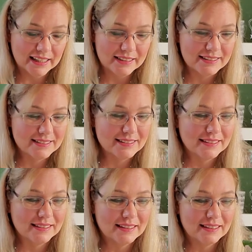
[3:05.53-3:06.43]
It's
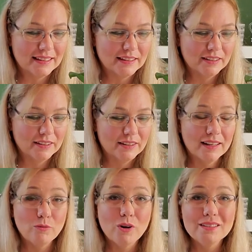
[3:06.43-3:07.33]

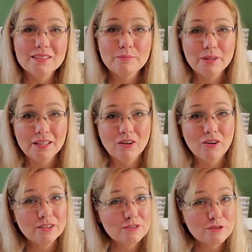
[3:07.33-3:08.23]
they want to be
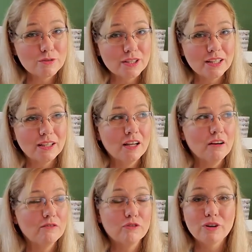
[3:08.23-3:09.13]
on a tree
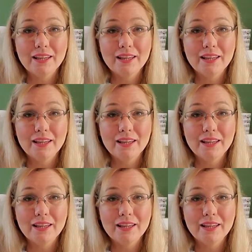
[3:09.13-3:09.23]
for